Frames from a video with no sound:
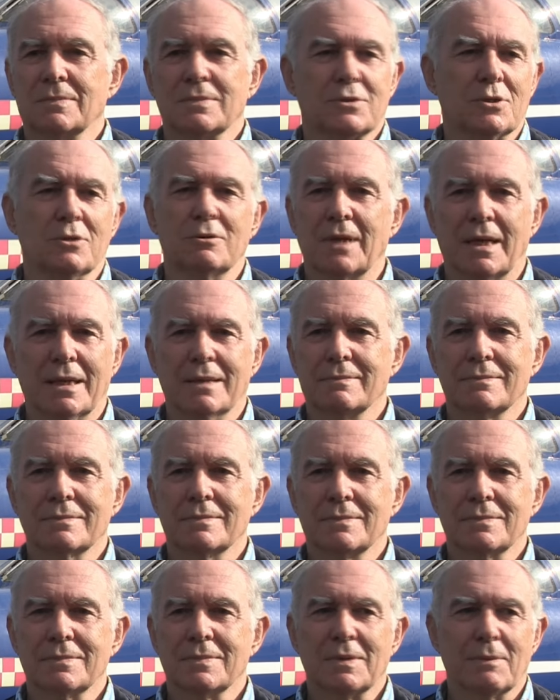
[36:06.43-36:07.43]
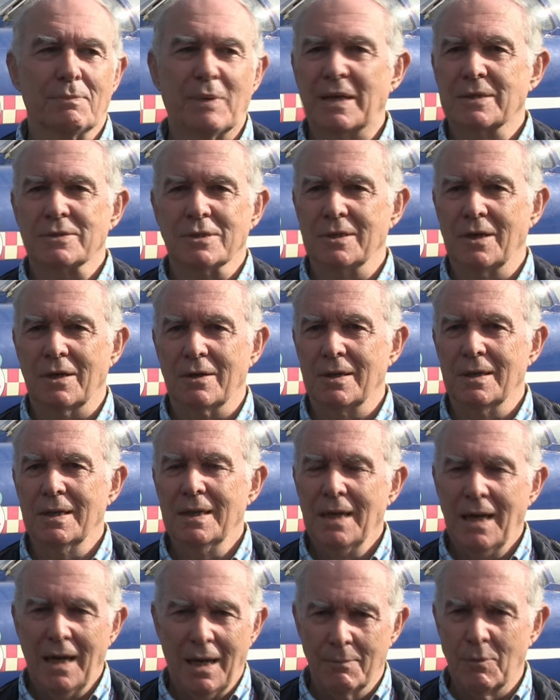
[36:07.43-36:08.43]
Too late. The brakes are not going.
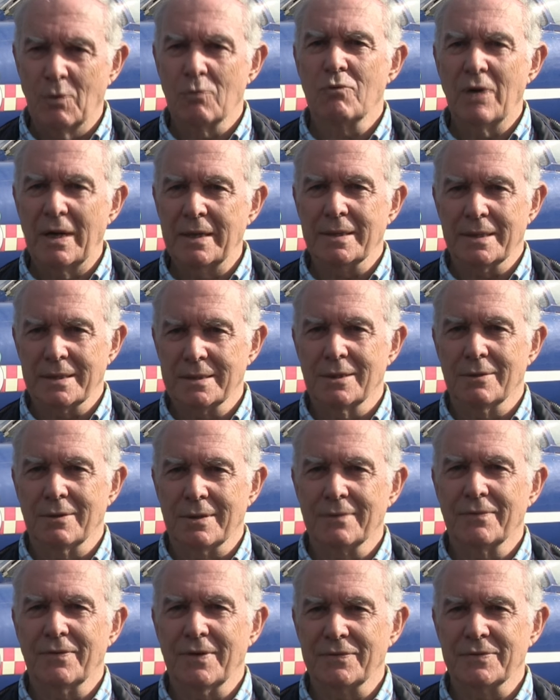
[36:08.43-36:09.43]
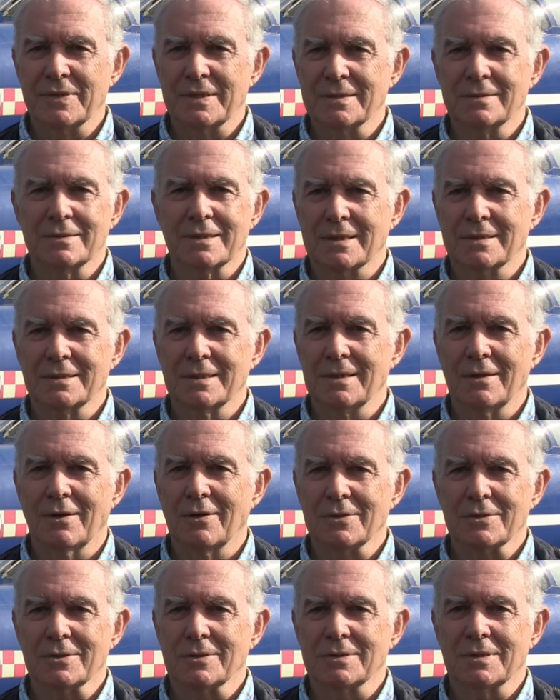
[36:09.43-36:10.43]
I'm already doing 50, 60
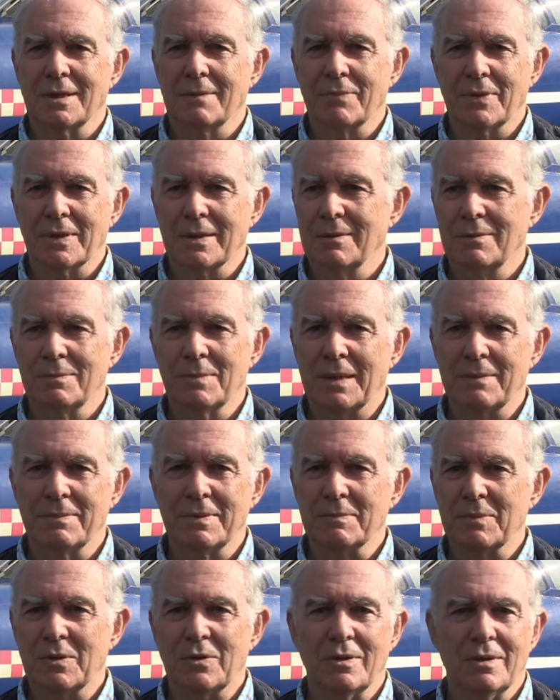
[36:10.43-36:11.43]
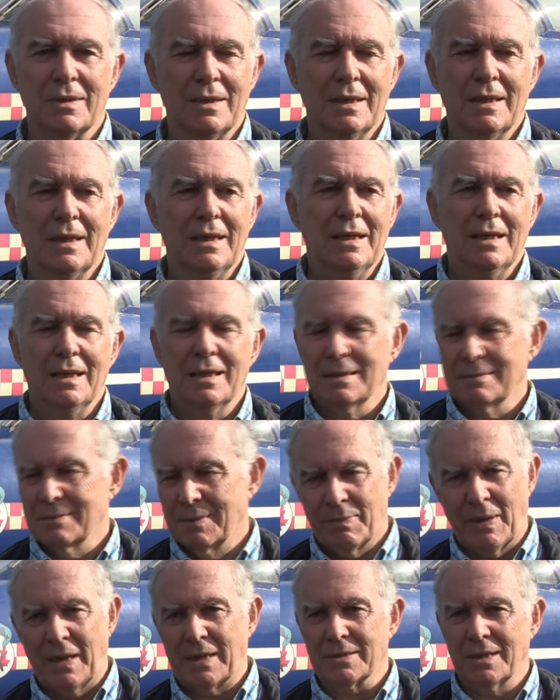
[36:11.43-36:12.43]
knots or something, or maybe more.
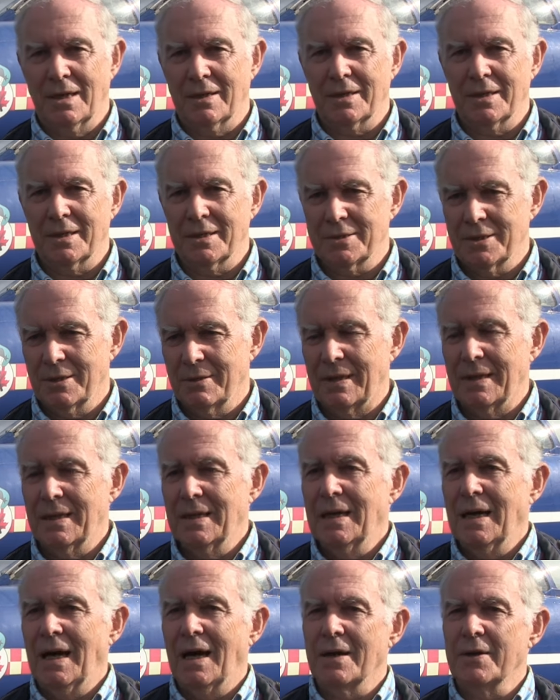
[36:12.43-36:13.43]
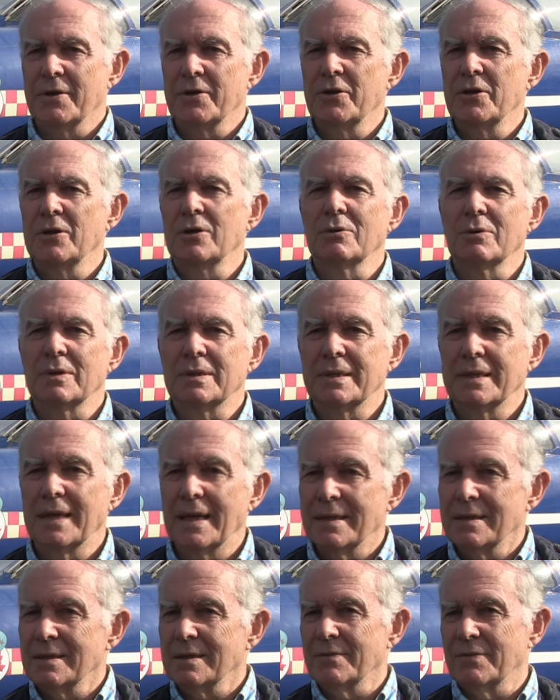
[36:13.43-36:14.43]
The brakes aren't going to do it. I knew at the
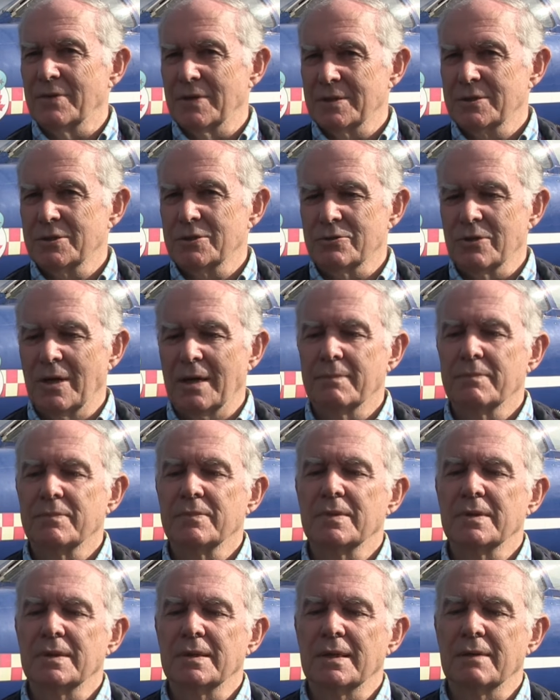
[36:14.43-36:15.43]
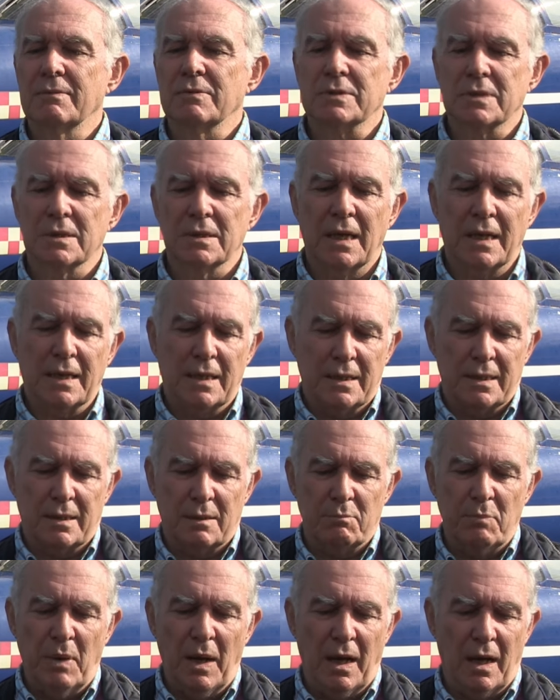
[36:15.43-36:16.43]
end of this strip, there was like a
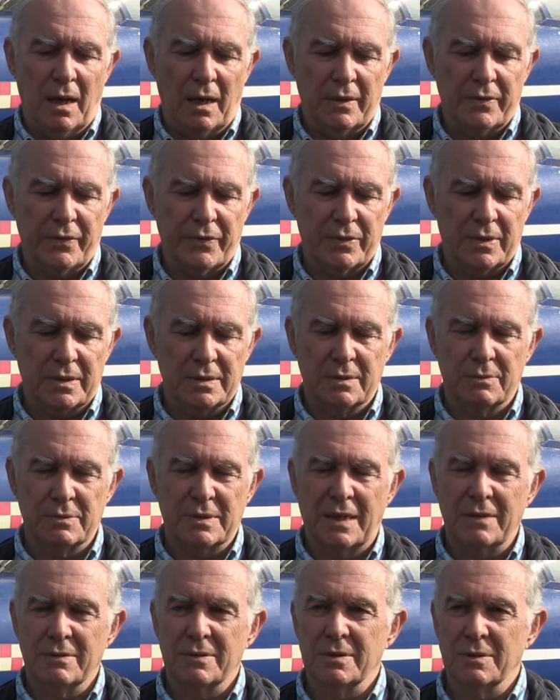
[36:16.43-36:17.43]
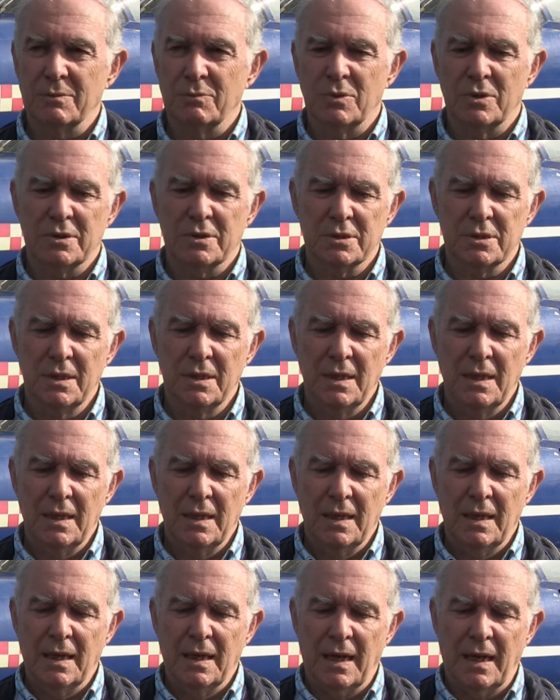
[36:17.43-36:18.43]
little path because it was out in the woods,
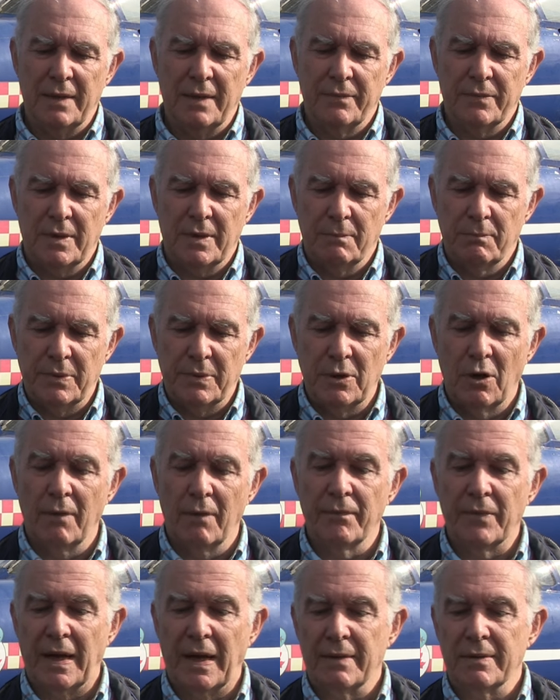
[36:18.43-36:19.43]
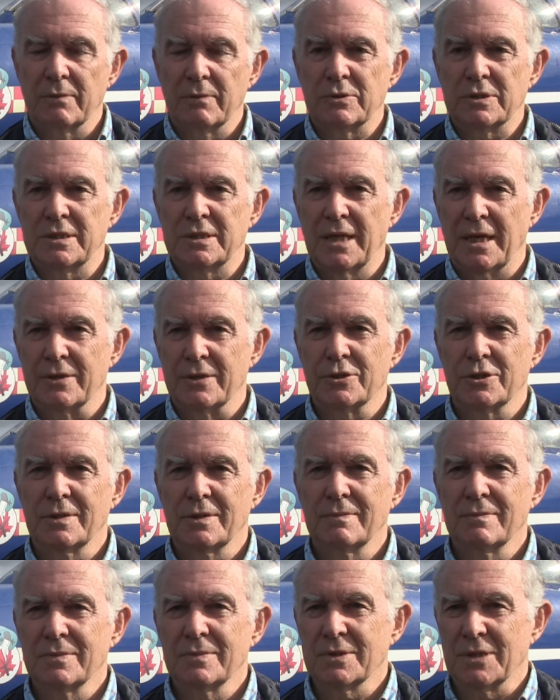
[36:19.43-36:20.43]
and beyond that there was a ditch,
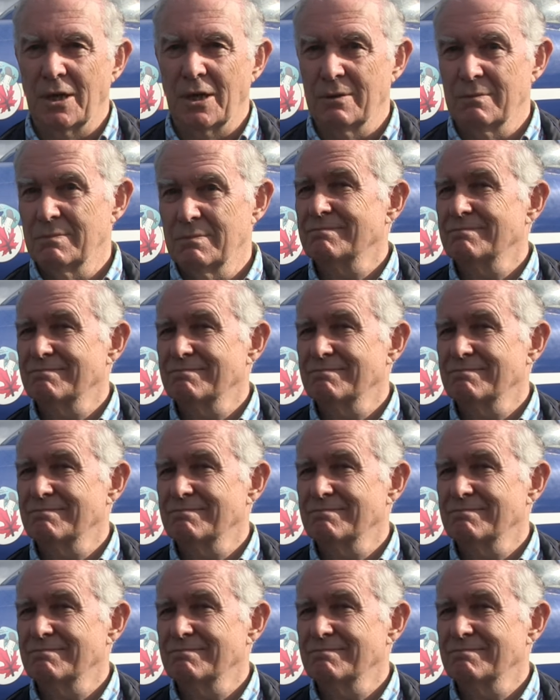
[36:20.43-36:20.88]
so